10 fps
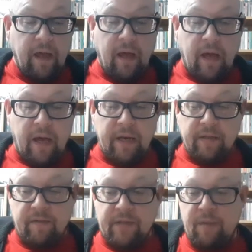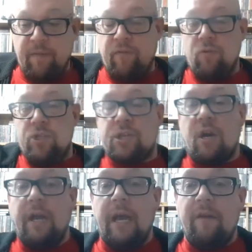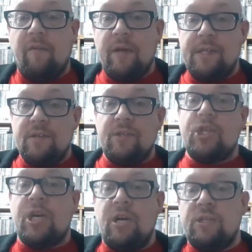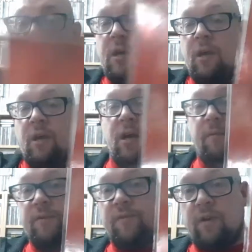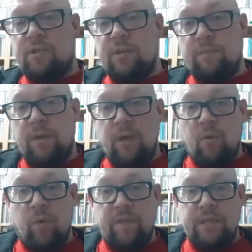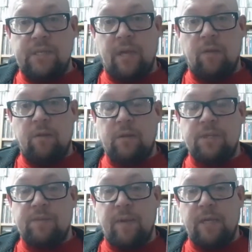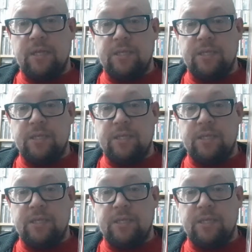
Uh, and as I've said before, just can't get enough went into the charts and was followed up with this single, Speak and